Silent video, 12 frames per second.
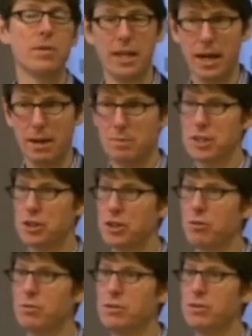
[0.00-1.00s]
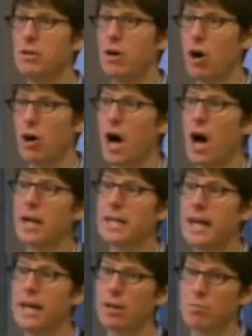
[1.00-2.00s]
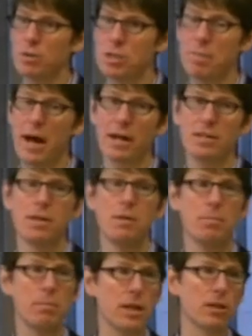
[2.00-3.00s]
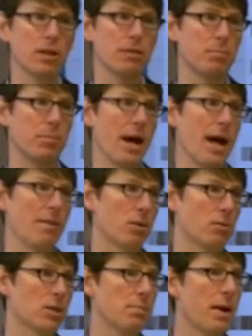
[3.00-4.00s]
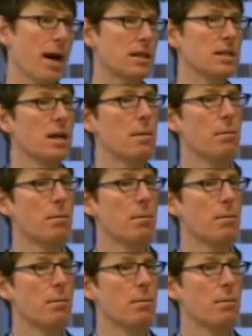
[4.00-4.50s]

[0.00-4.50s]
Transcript: the empty suits, are not getting respect merely by having respect.